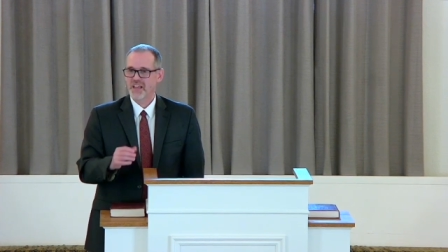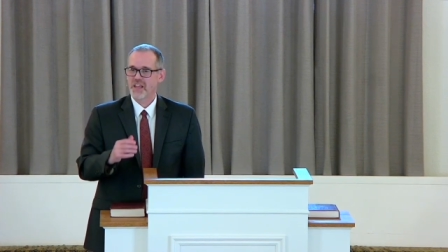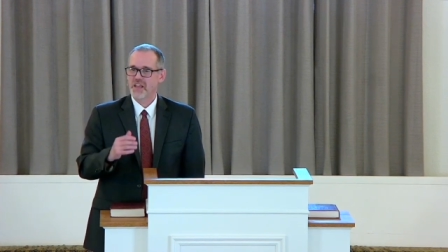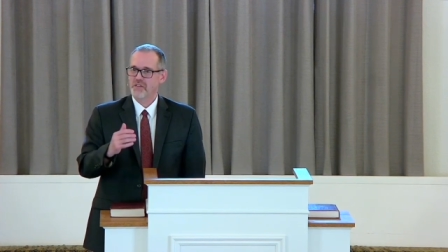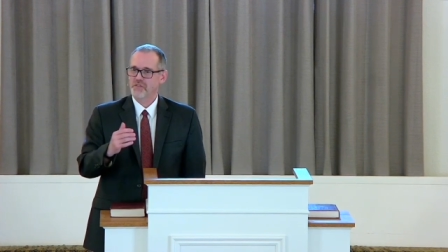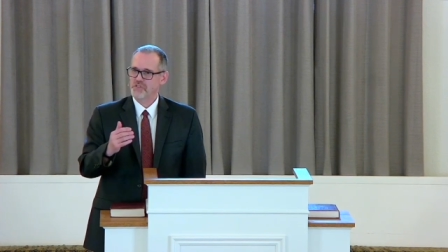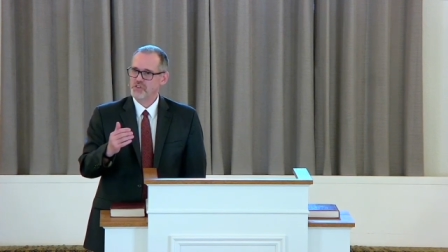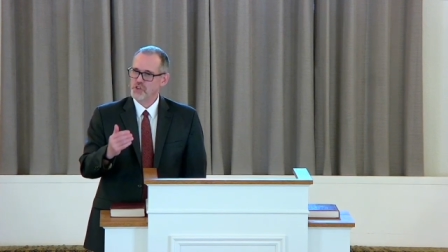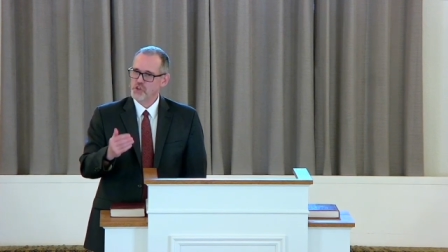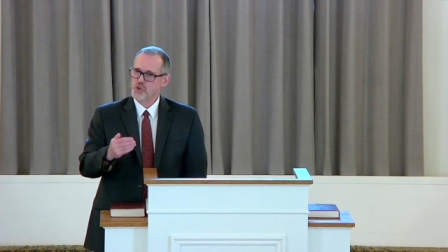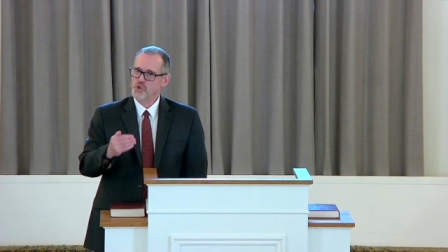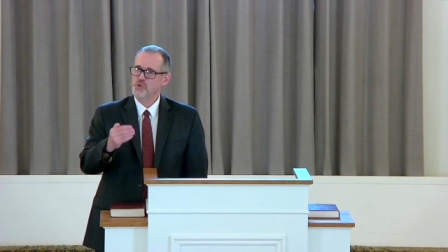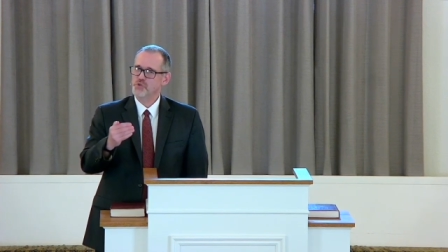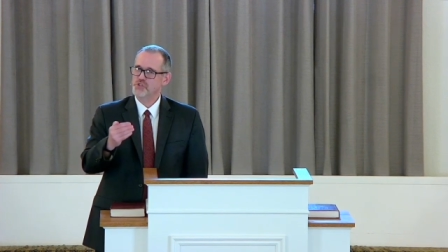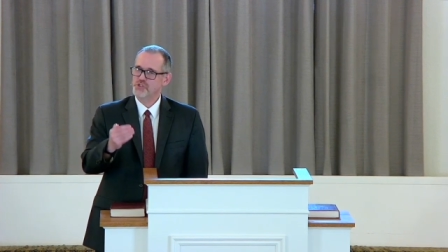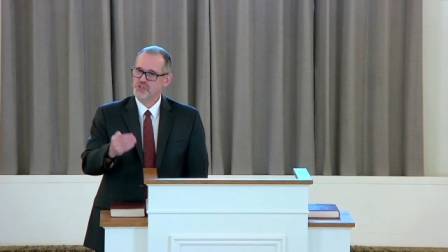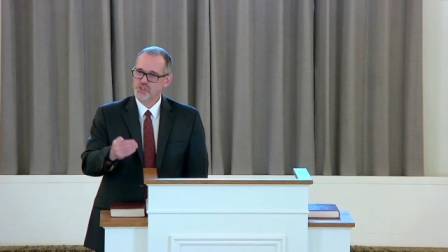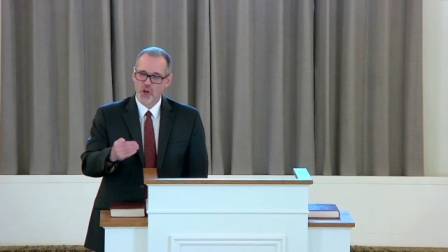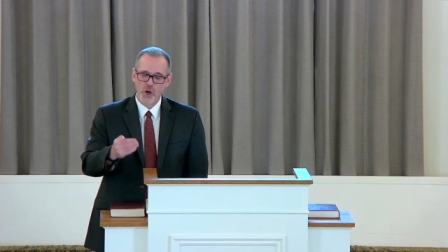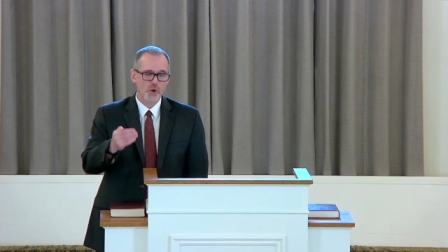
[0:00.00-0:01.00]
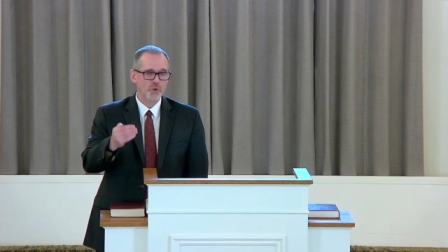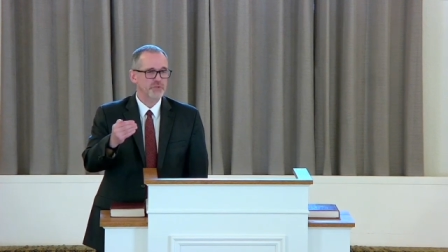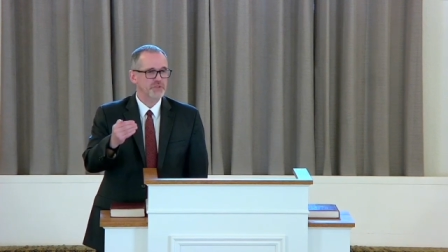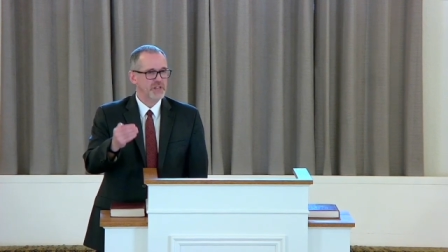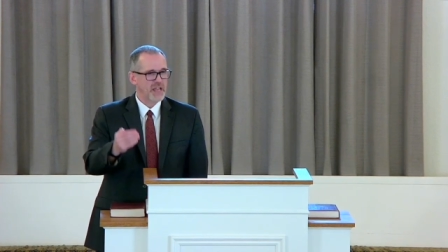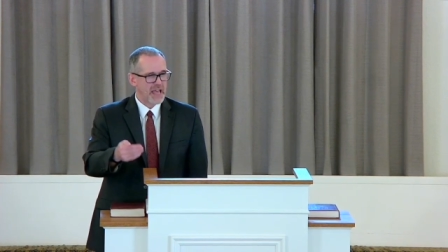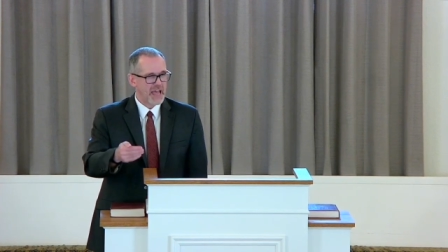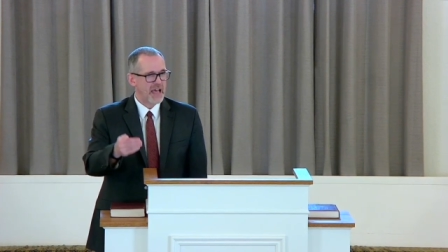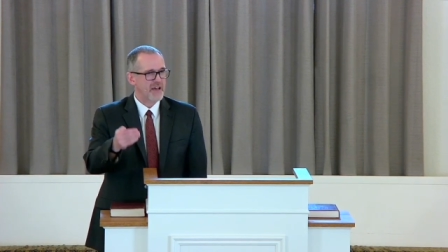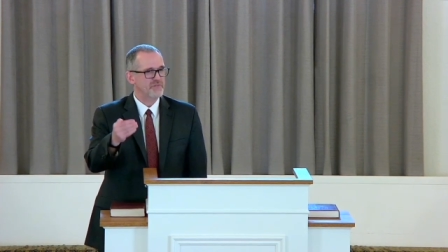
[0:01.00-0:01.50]
if you don't
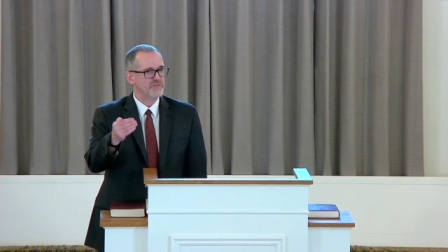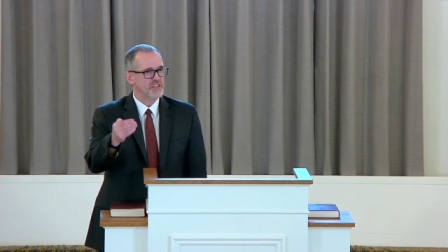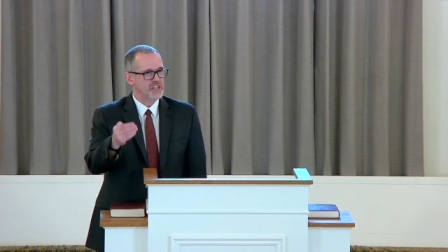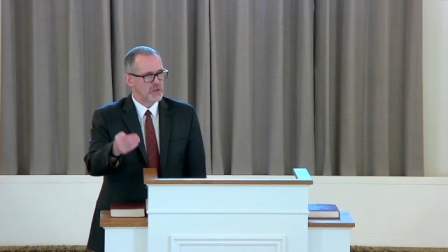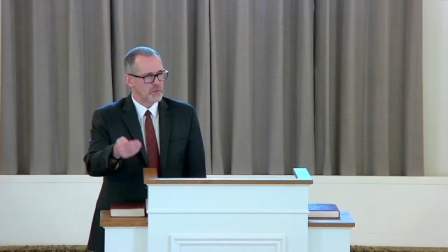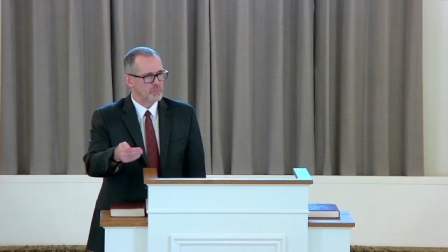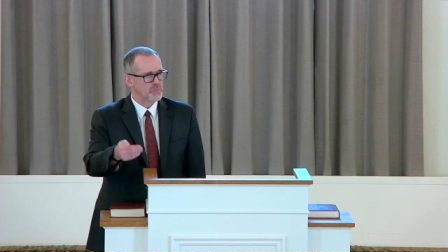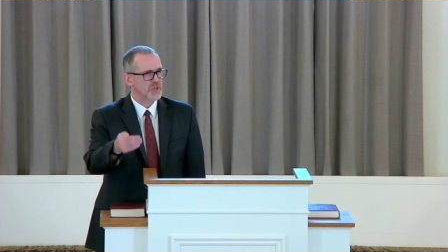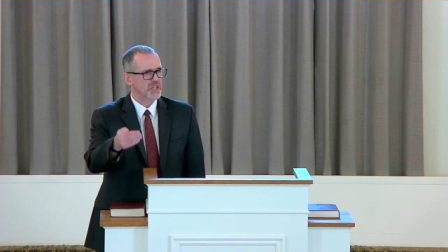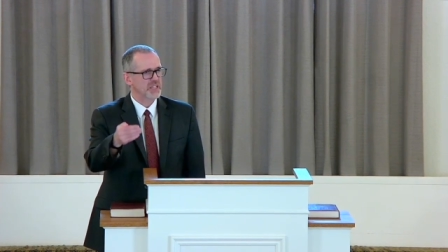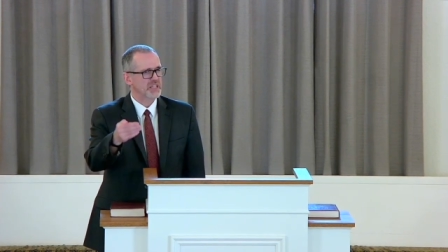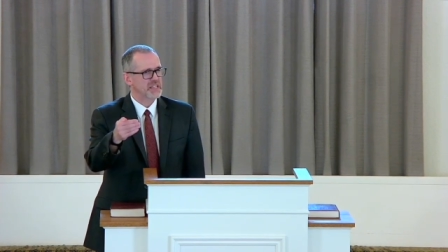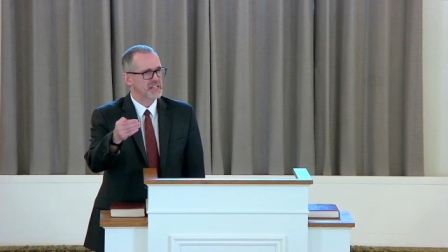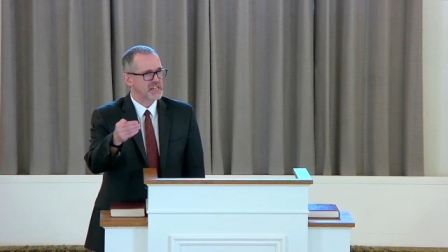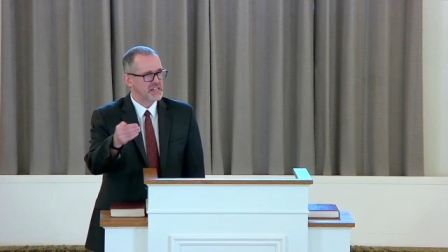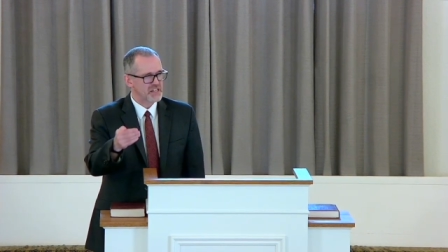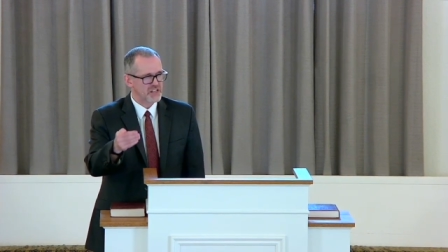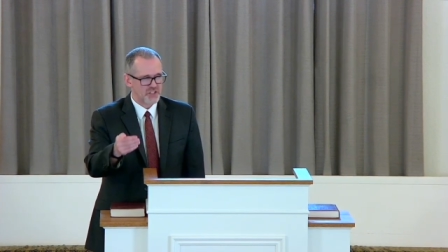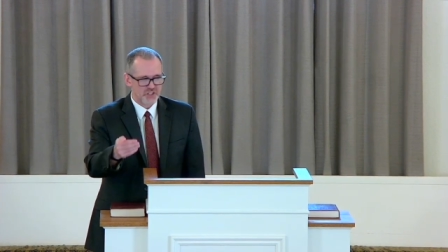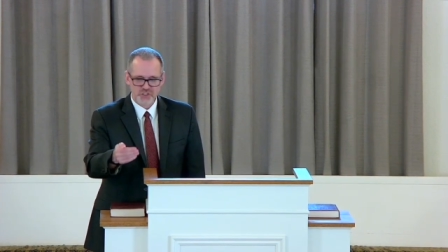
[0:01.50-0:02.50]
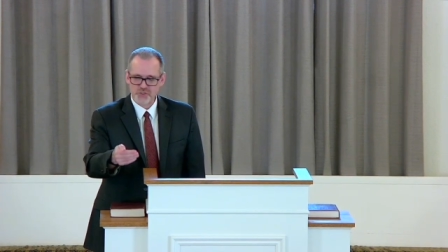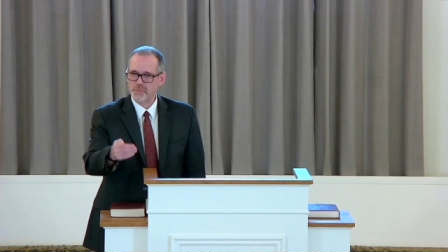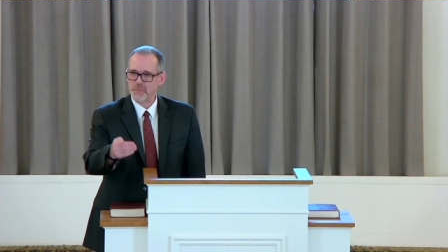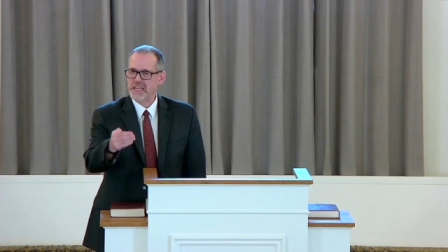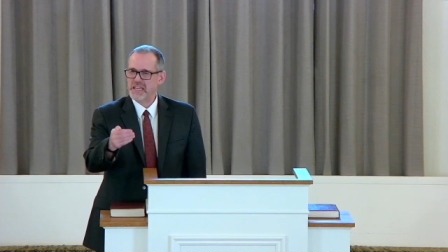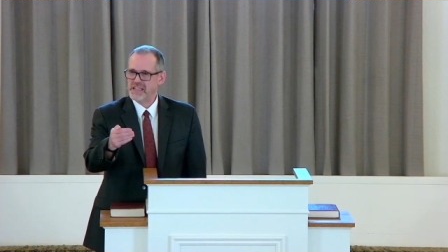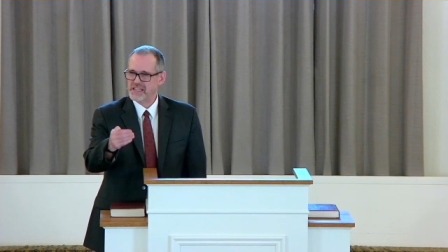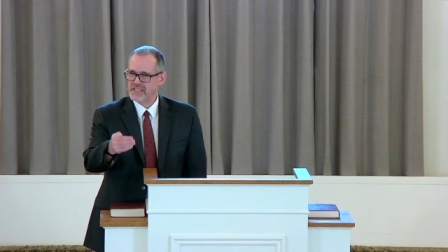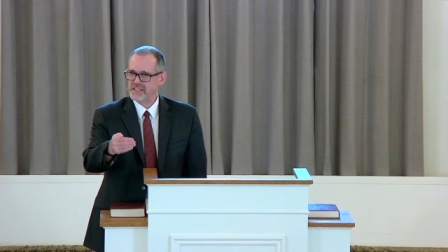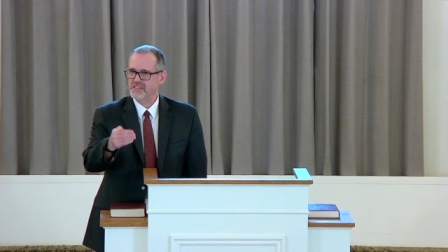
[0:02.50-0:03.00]
have the ability to
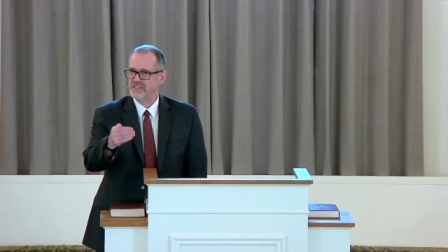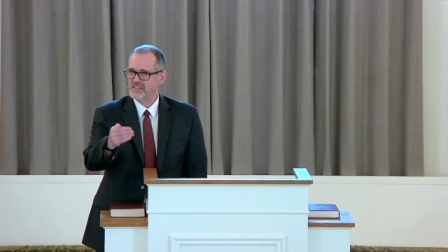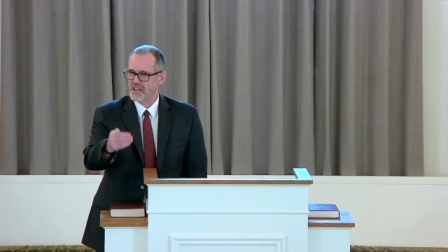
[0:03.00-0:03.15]
speak in